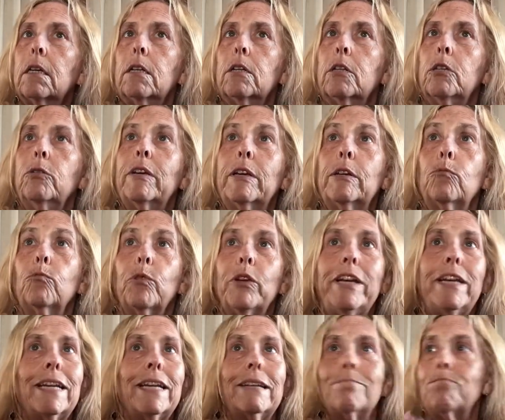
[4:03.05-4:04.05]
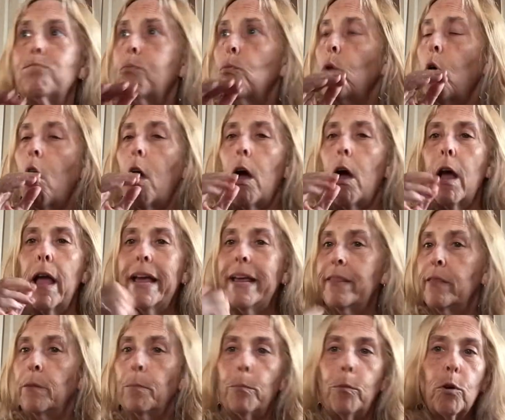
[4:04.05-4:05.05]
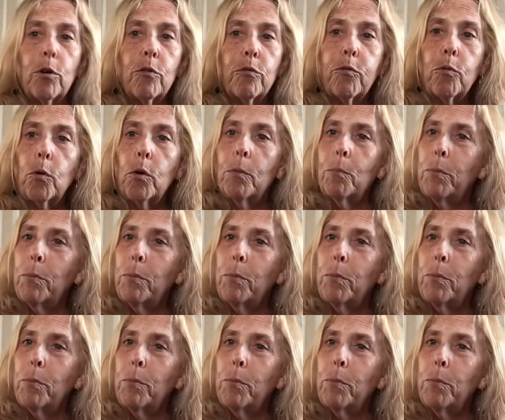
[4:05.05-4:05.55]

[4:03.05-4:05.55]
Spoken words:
You can read it in the book form,